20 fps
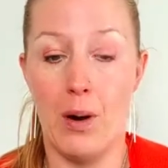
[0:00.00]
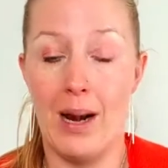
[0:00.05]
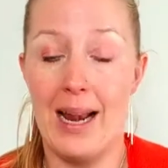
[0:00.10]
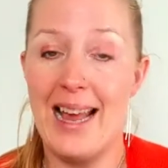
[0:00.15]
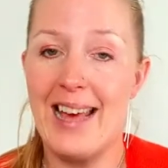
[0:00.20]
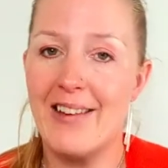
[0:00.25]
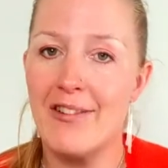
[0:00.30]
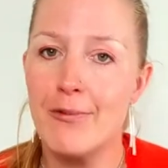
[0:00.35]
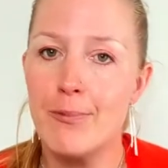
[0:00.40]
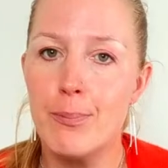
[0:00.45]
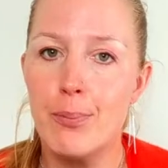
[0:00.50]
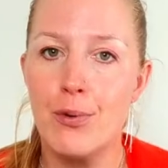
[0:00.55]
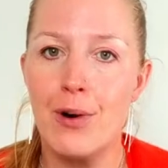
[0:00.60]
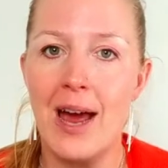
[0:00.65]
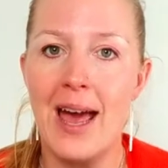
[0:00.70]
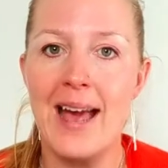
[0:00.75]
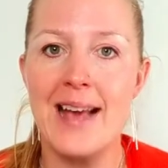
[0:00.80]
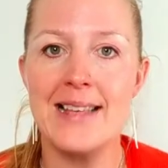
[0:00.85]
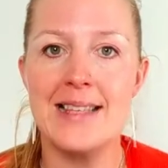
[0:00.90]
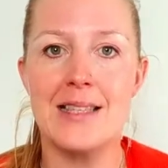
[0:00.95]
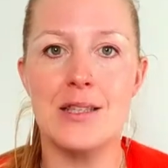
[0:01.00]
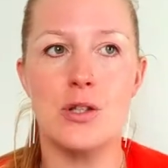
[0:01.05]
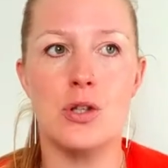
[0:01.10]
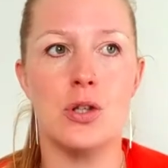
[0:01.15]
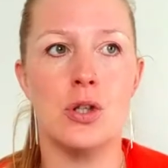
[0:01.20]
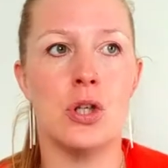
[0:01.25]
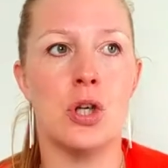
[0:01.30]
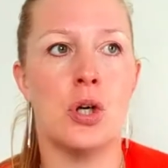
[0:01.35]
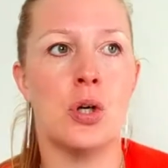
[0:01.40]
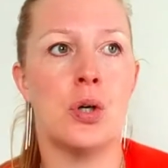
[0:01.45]
left breast,
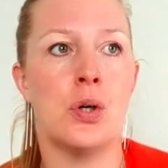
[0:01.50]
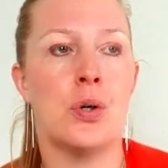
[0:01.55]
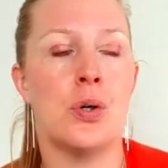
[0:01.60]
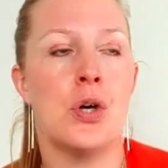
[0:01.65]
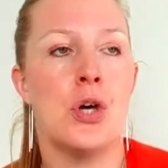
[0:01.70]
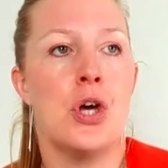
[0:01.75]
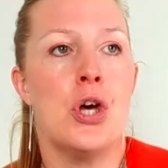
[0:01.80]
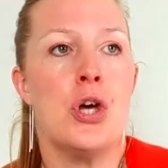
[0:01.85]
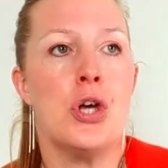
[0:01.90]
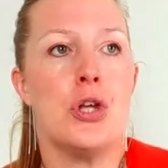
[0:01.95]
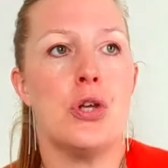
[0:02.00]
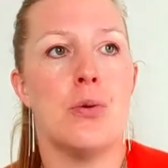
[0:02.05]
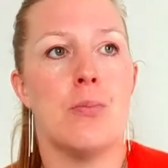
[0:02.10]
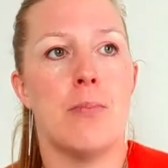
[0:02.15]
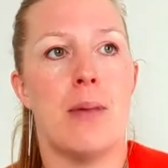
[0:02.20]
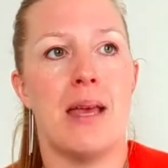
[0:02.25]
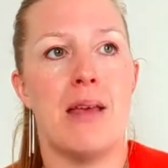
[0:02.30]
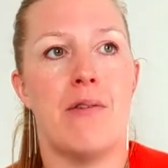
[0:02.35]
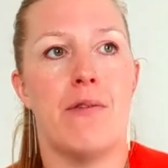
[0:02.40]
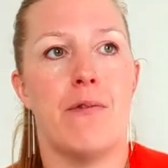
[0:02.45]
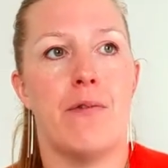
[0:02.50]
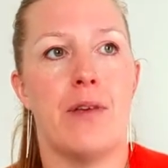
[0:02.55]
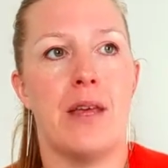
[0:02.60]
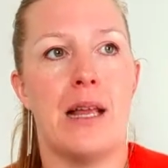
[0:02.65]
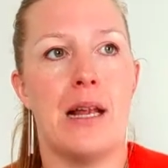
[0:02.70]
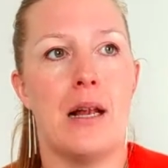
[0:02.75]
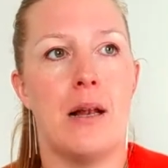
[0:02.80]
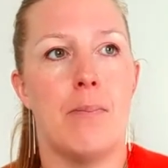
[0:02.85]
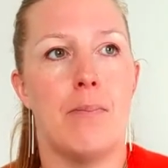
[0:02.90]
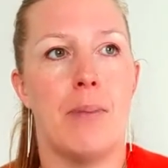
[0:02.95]
you know, you may
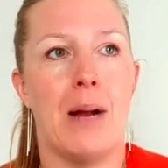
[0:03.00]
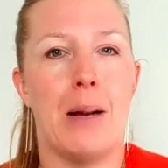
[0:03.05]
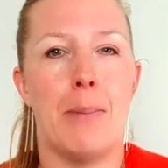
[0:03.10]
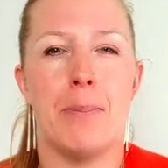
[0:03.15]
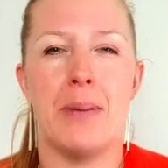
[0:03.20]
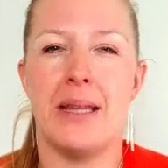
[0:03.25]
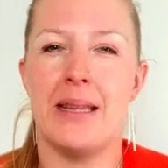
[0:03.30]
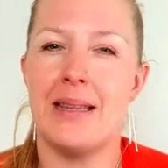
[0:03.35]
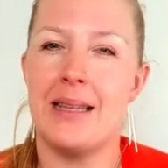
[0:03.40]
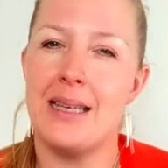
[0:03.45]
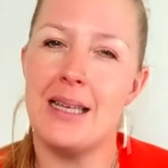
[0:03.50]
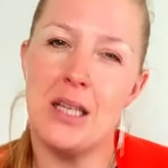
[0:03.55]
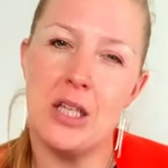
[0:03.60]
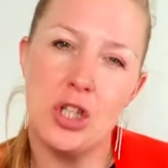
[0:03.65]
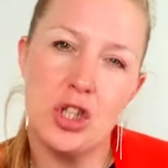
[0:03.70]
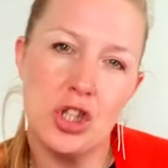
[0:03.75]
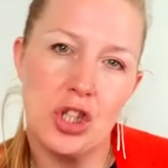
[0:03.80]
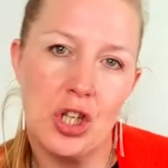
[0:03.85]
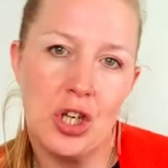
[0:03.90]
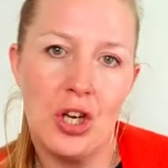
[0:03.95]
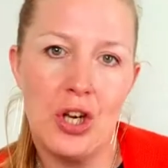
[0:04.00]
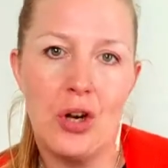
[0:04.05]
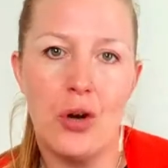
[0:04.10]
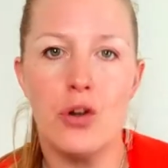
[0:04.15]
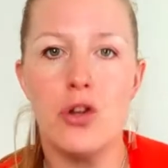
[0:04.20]
feel palpitation,